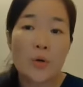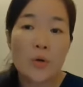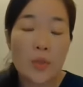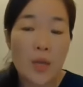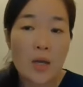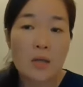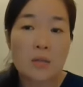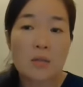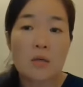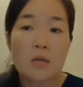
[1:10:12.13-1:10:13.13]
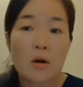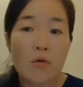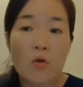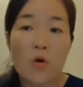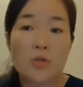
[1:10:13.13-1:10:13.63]
then of
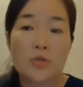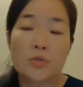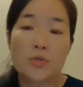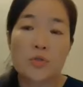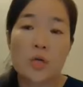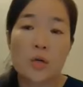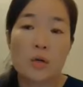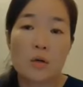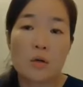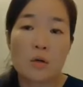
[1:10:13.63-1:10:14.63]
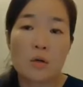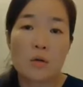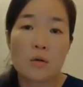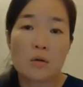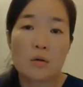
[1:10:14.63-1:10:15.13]
course uh,
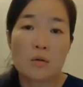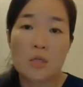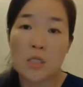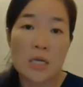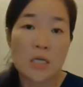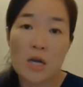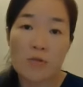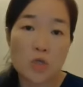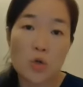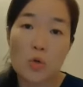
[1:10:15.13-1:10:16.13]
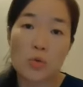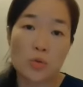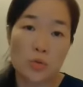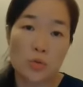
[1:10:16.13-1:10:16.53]
the study have shows